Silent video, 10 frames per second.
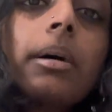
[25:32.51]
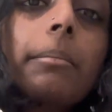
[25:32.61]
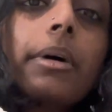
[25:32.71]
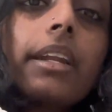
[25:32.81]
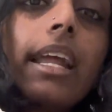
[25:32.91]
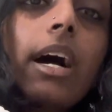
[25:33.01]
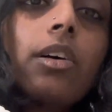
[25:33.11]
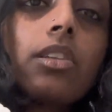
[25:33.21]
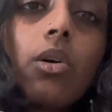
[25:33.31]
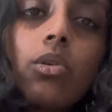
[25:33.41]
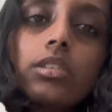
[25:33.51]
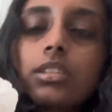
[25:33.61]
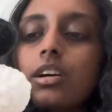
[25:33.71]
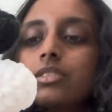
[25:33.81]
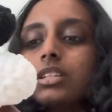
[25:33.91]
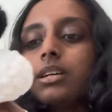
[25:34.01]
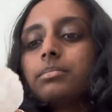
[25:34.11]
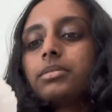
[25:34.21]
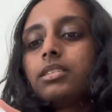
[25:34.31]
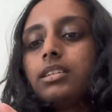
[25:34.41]
But now the hole is covered up,
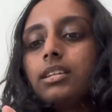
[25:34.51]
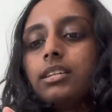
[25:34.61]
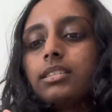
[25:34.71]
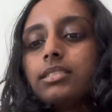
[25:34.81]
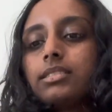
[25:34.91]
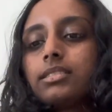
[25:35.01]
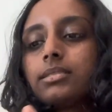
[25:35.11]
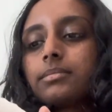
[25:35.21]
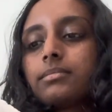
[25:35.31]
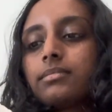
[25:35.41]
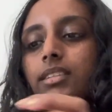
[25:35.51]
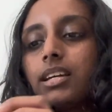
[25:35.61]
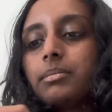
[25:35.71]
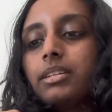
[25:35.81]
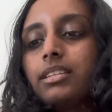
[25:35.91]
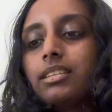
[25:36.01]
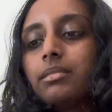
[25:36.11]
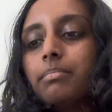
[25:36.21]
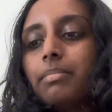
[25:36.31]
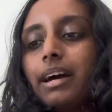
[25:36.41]
and I mean the
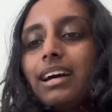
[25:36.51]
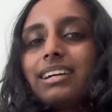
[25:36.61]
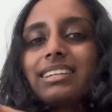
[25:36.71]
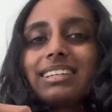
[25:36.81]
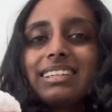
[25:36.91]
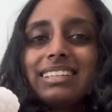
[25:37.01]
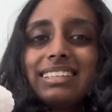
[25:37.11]
back